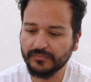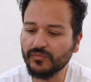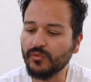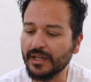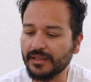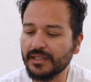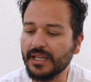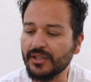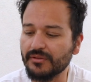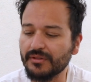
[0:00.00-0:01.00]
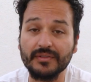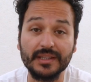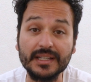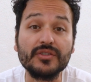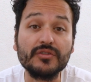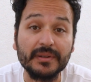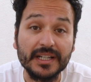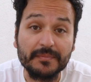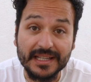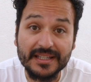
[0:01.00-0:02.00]
What can you do? Everything's super
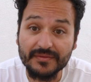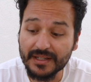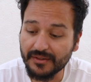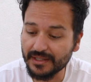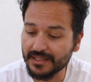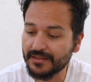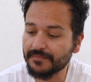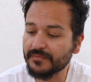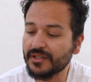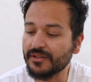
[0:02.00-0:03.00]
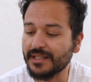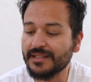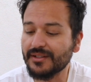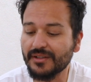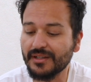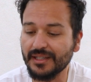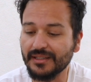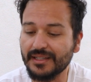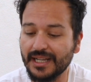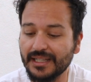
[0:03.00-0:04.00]
expensive nowadays. So that's another
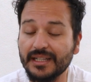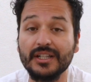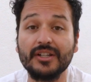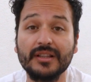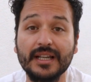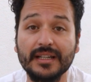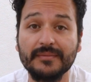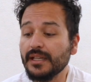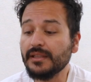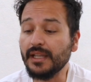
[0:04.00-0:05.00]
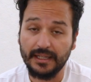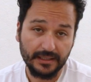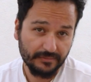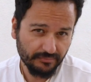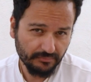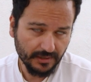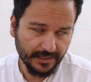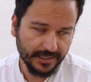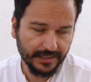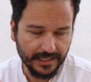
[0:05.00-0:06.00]
thing that I did not like. The one
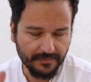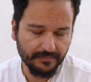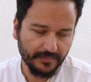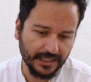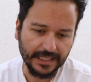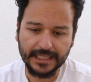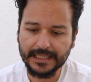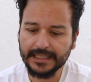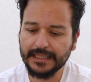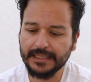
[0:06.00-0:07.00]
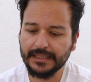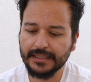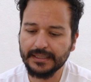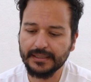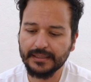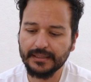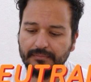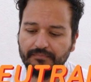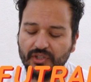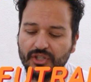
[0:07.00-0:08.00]
thing that I'm like
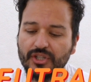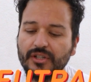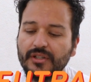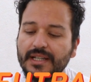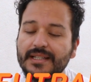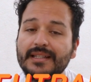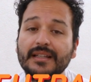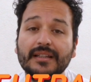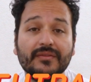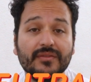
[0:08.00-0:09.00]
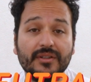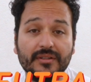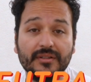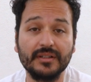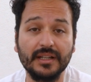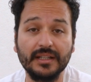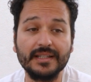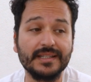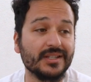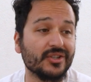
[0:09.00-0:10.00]
not sure is that if you're, and
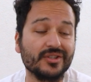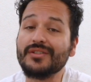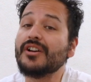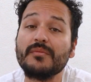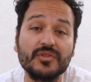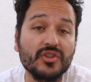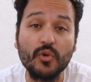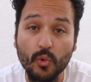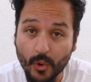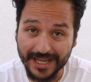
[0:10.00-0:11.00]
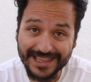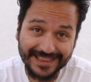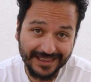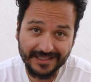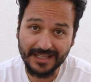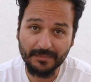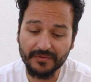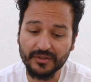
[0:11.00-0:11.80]
this is just comes with this type of